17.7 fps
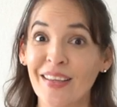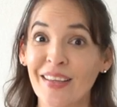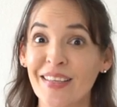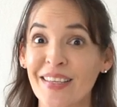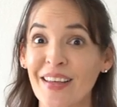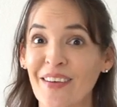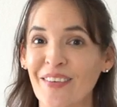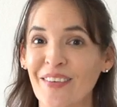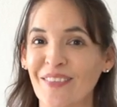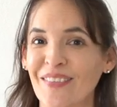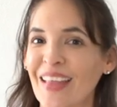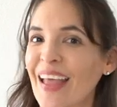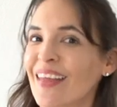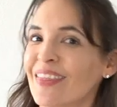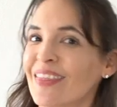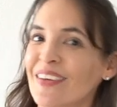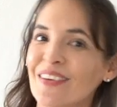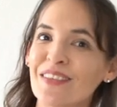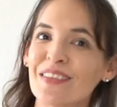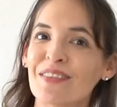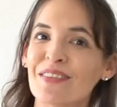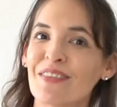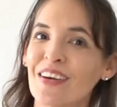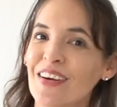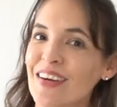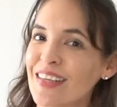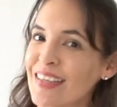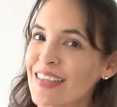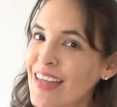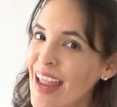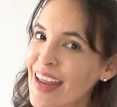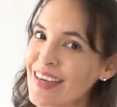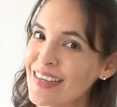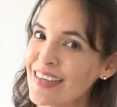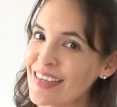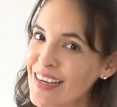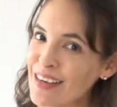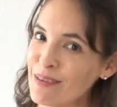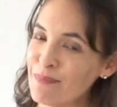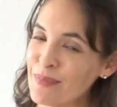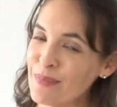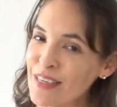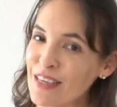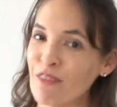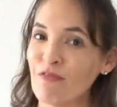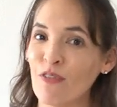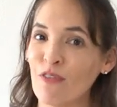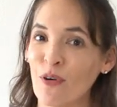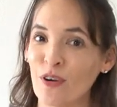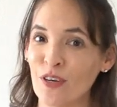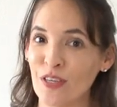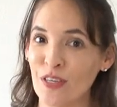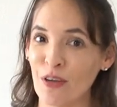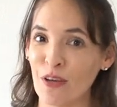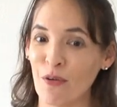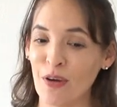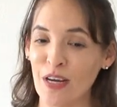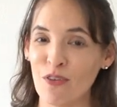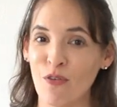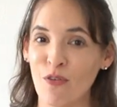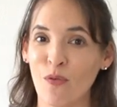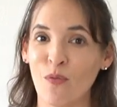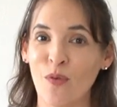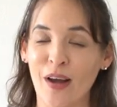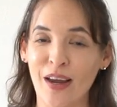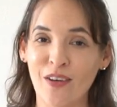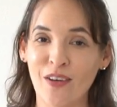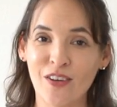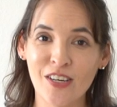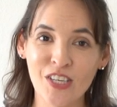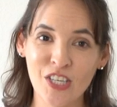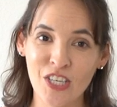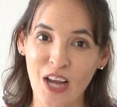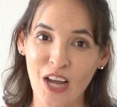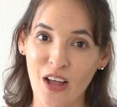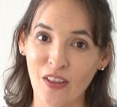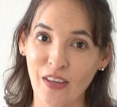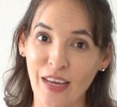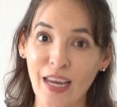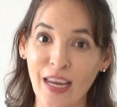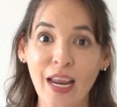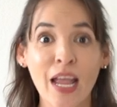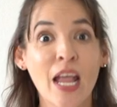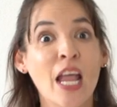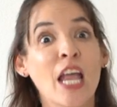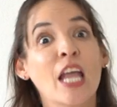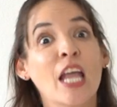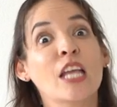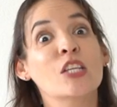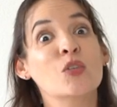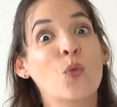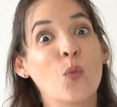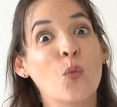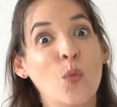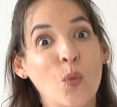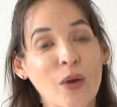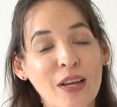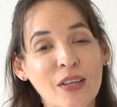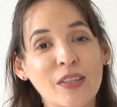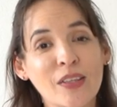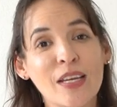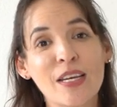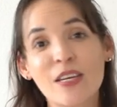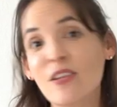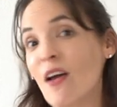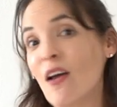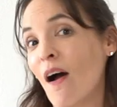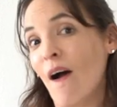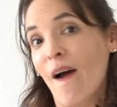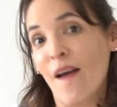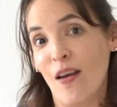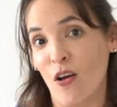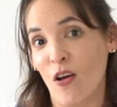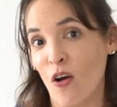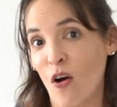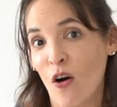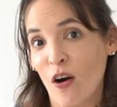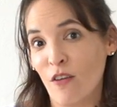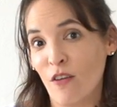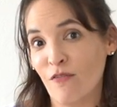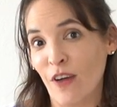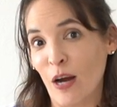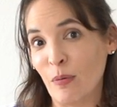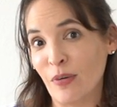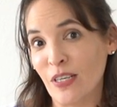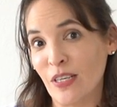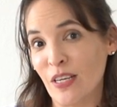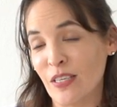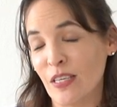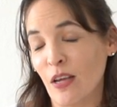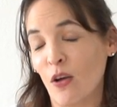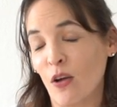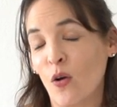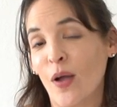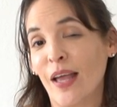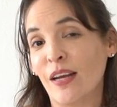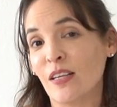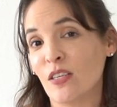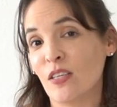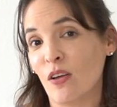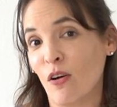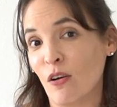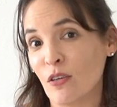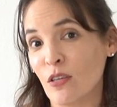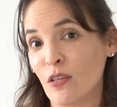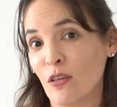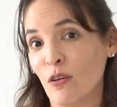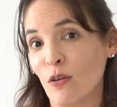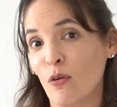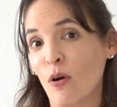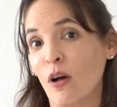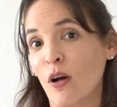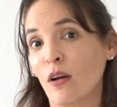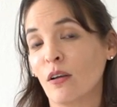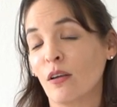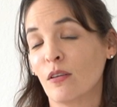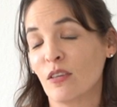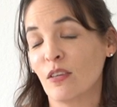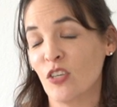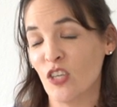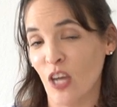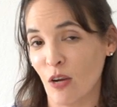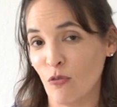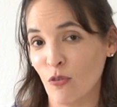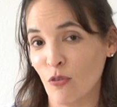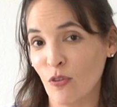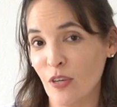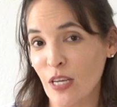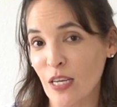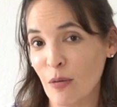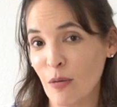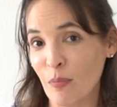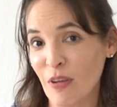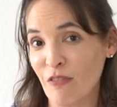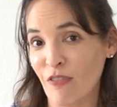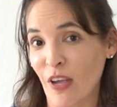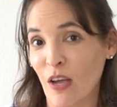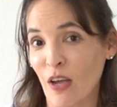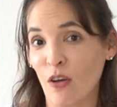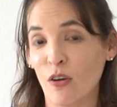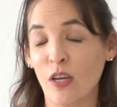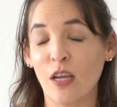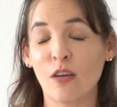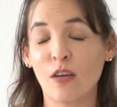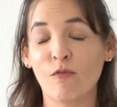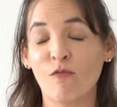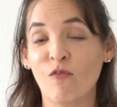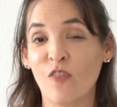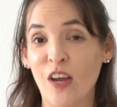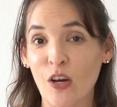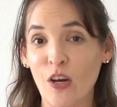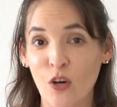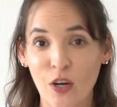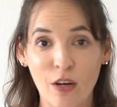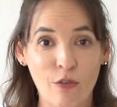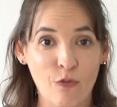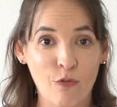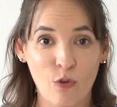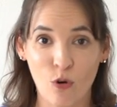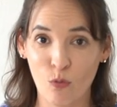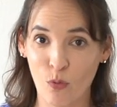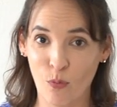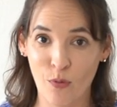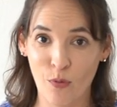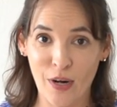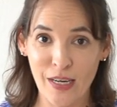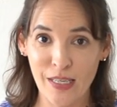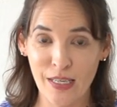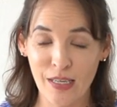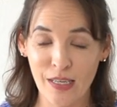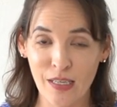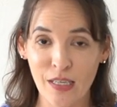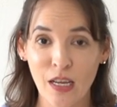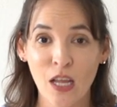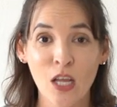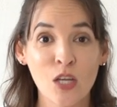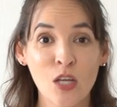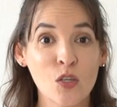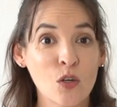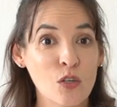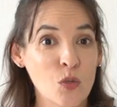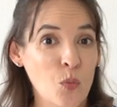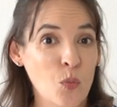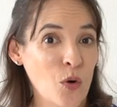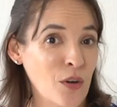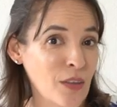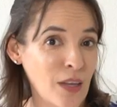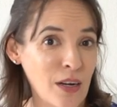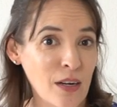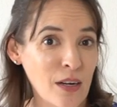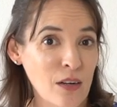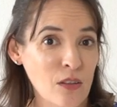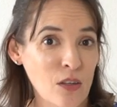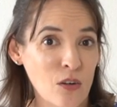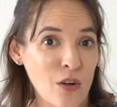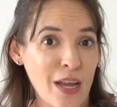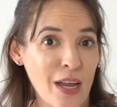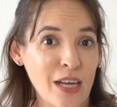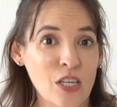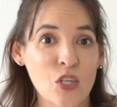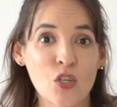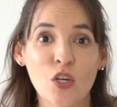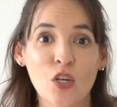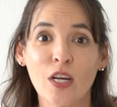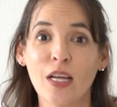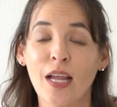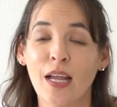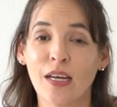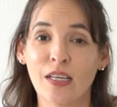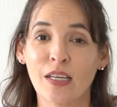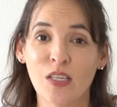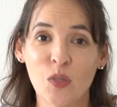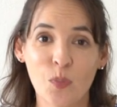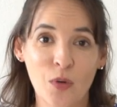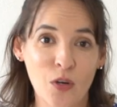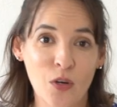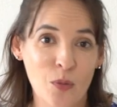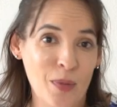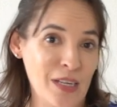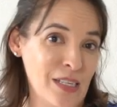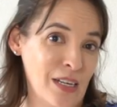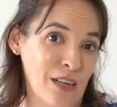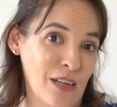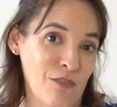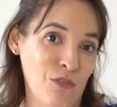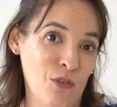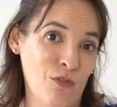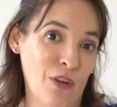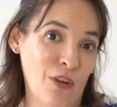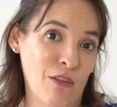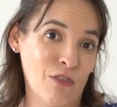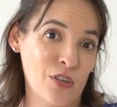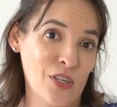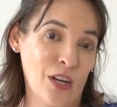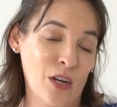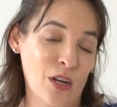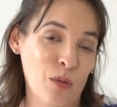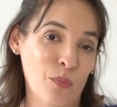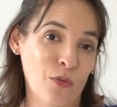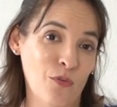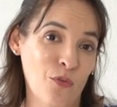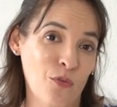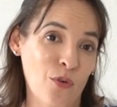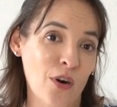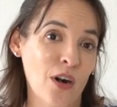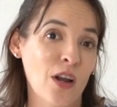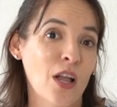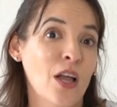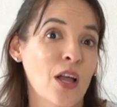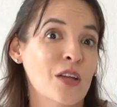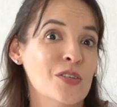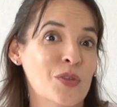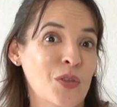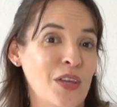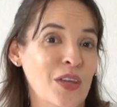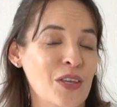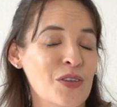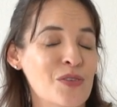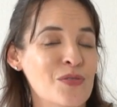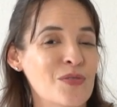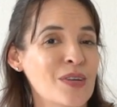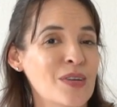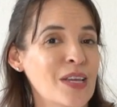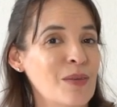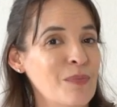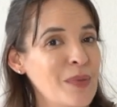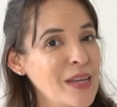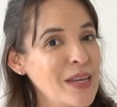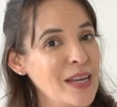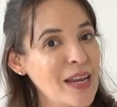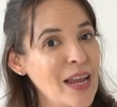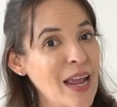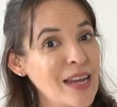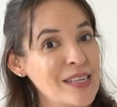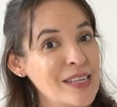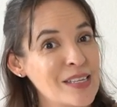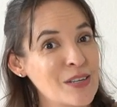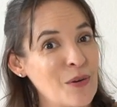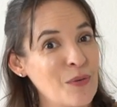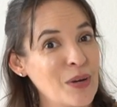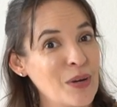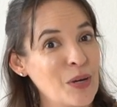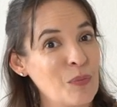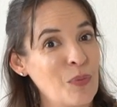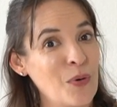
So those were ten tips for sewing rayon challis. It's really not a hard fabric to sew, and it's also generally can be found at very affordable prices. So it's worth getting a little extra and experimenting if you've never done it before so that you can be a sewing